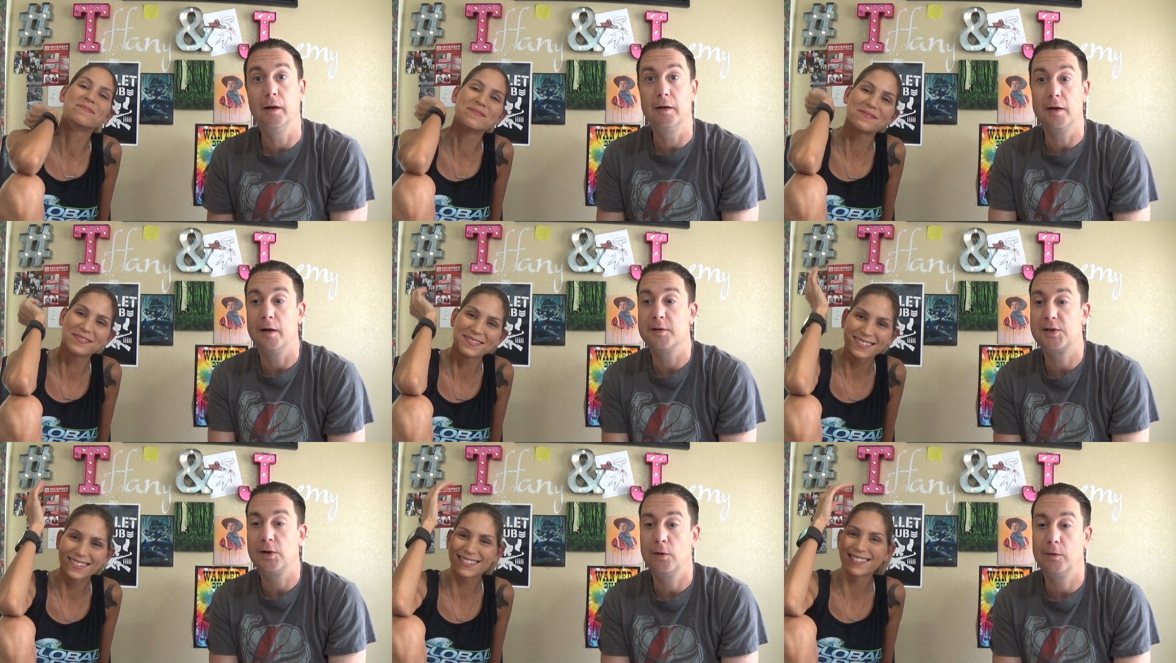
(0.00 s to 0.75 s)
Speaker 1: Uh,
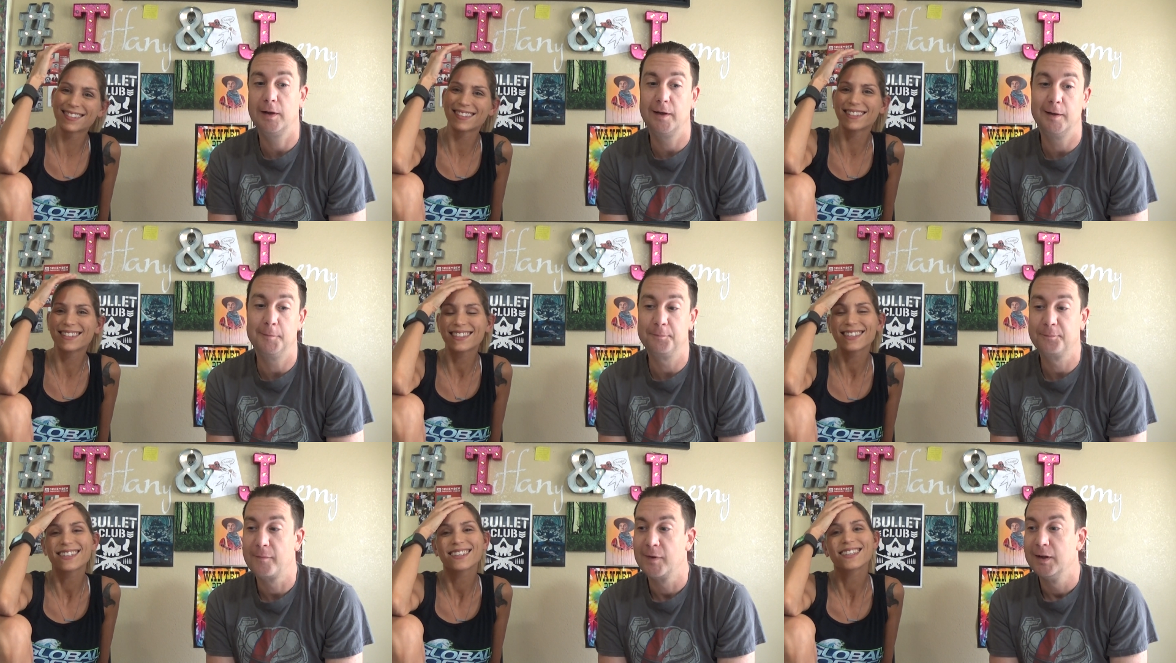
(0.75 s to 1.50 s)
so um,
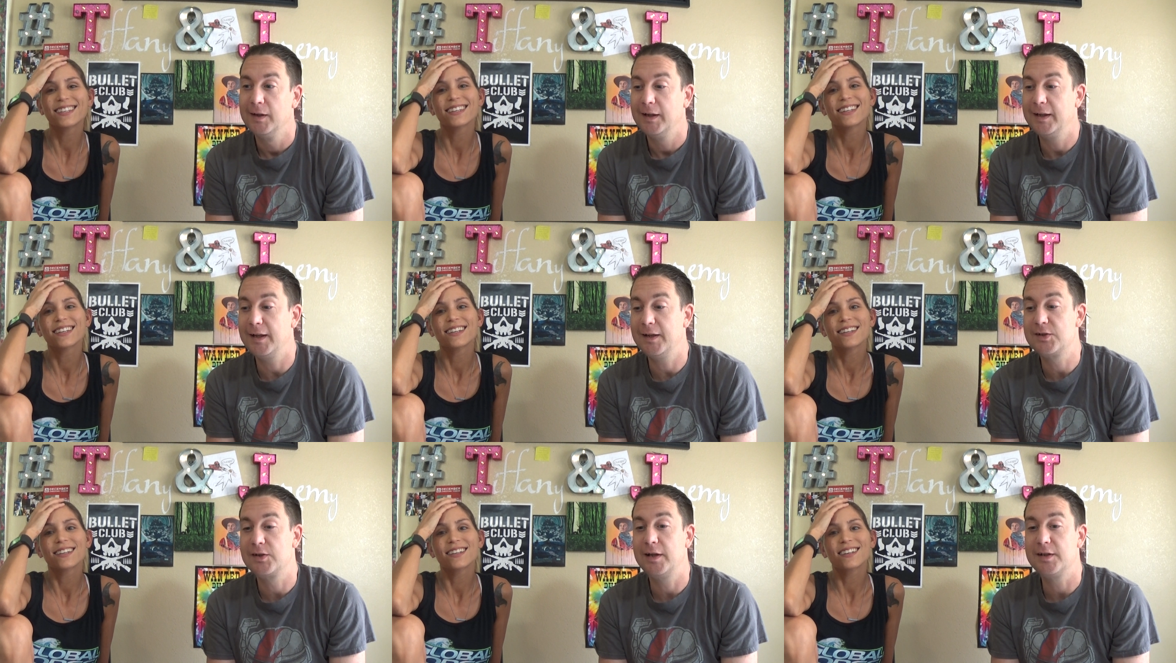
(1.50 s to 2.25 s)
it,
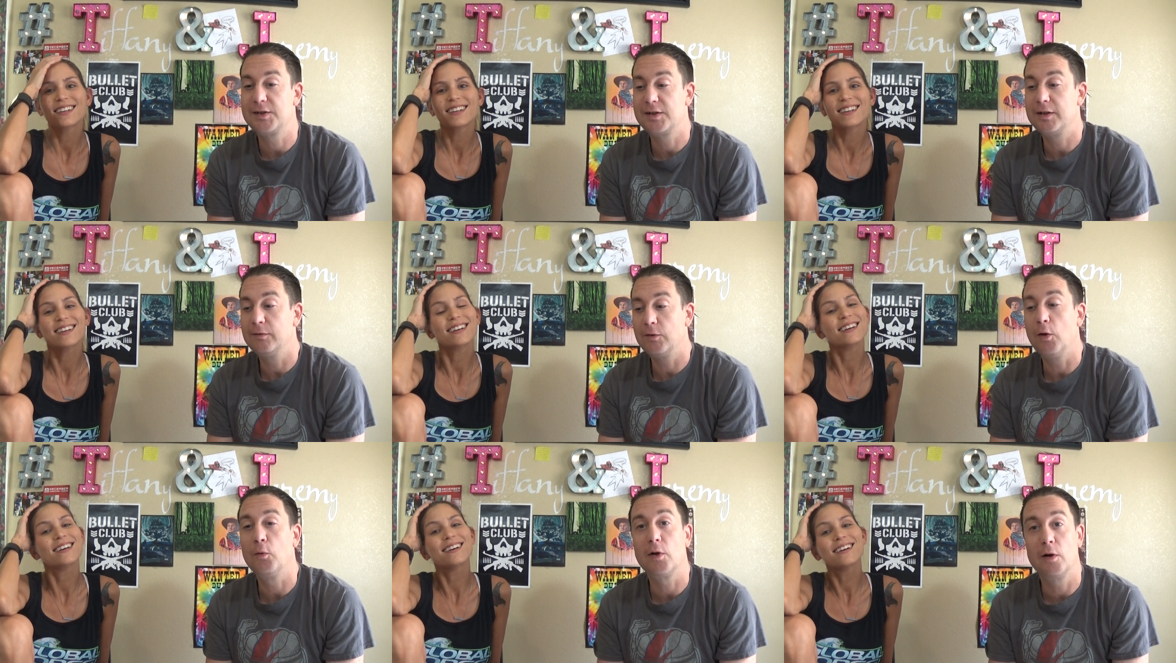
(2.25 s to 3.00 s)
it's, it's
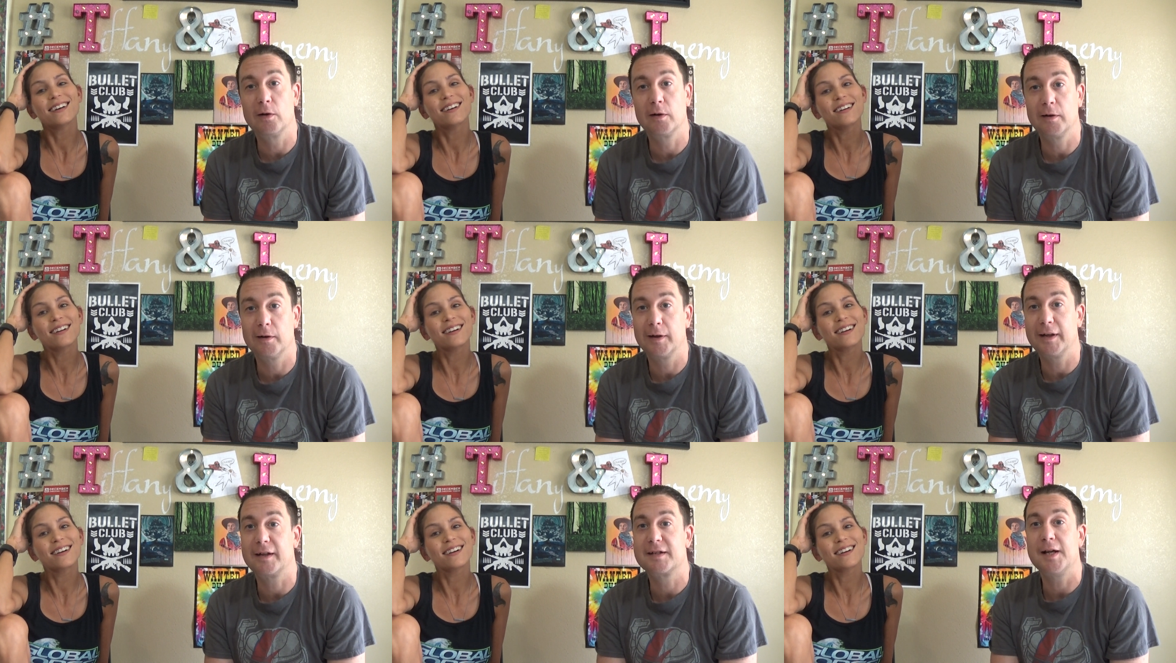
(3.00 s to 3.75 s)
no longer
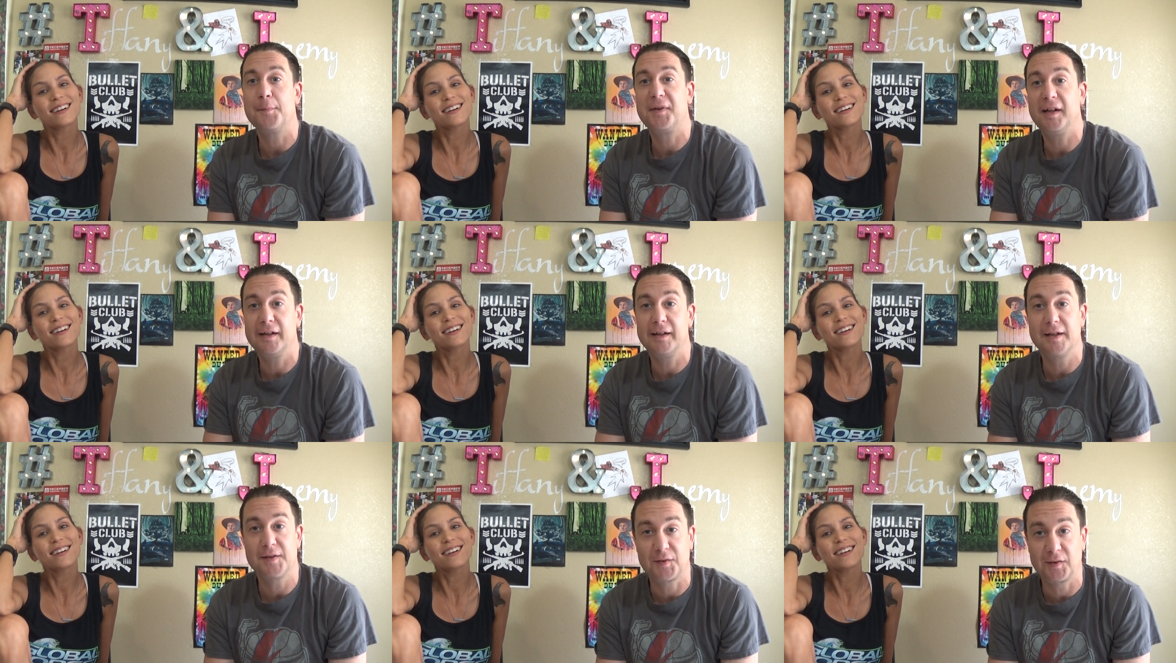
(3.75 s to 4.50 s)
accepting
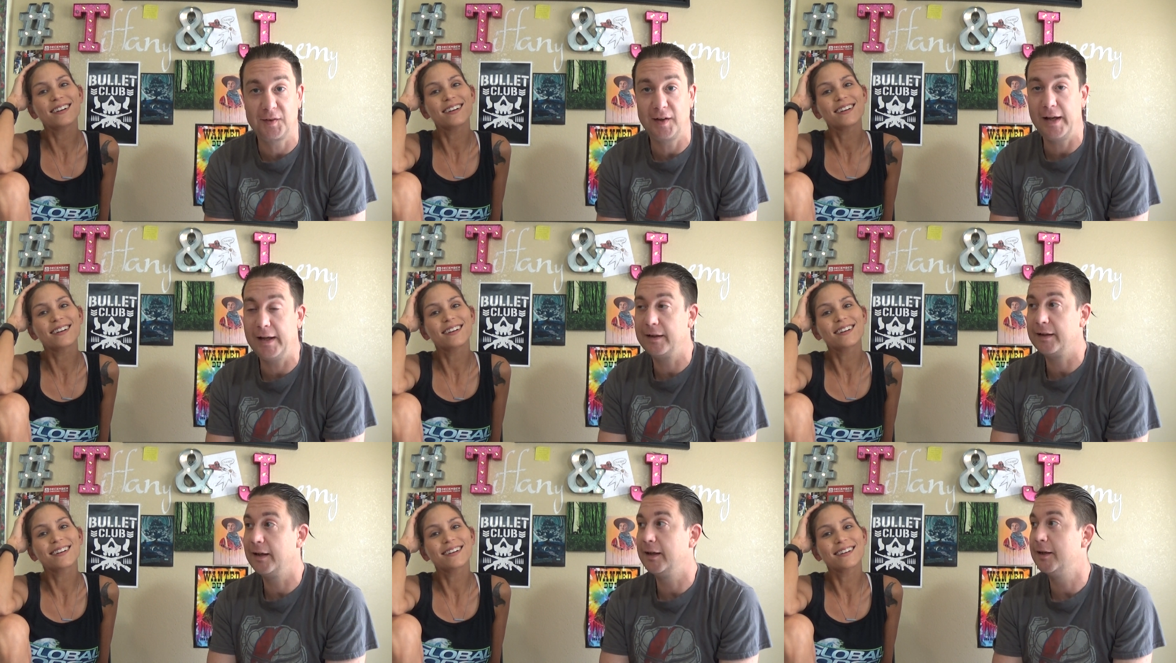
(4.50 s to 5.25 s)
discs
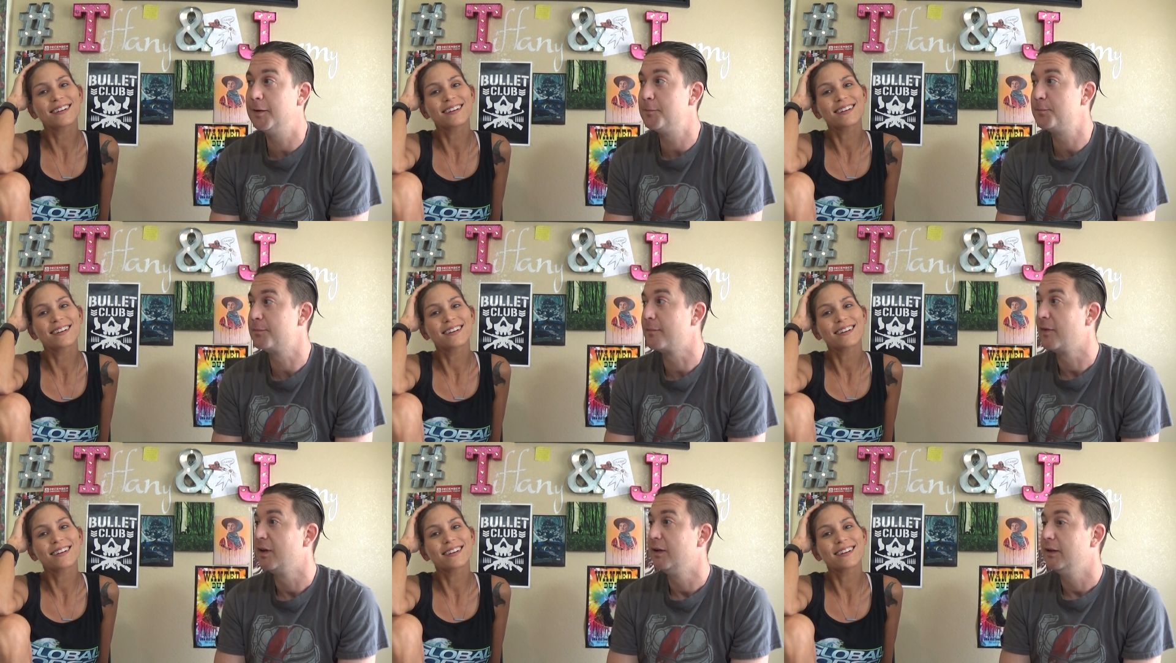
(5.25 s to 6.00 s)
and um,
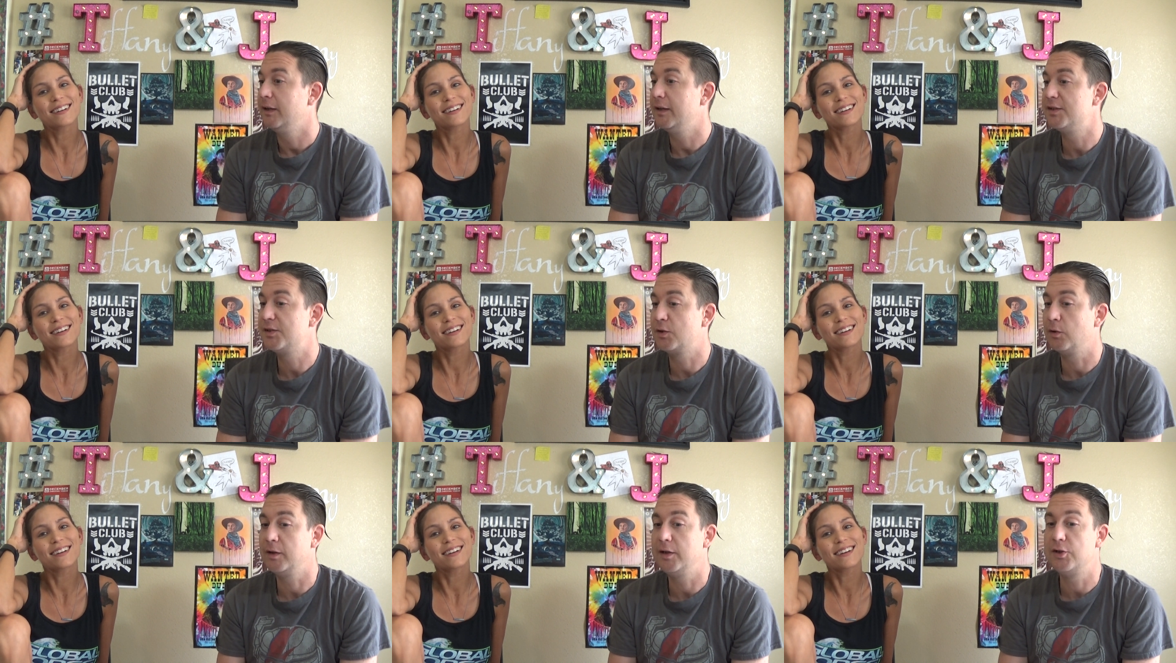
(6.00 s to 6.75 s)
it's
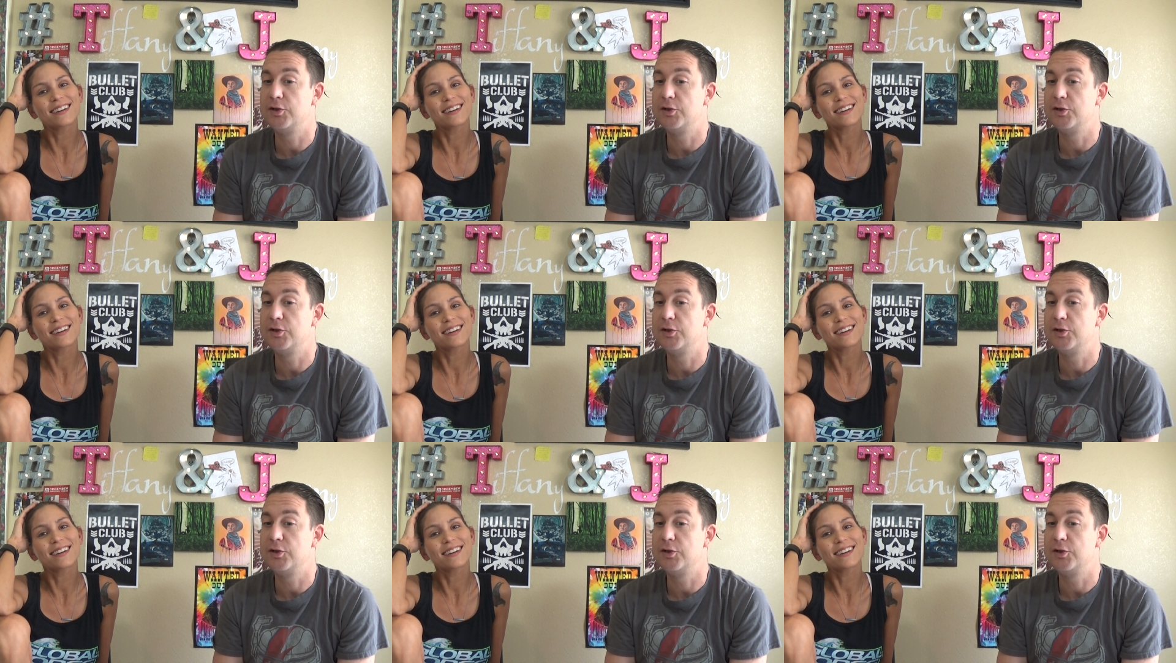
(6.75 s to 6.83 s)
going to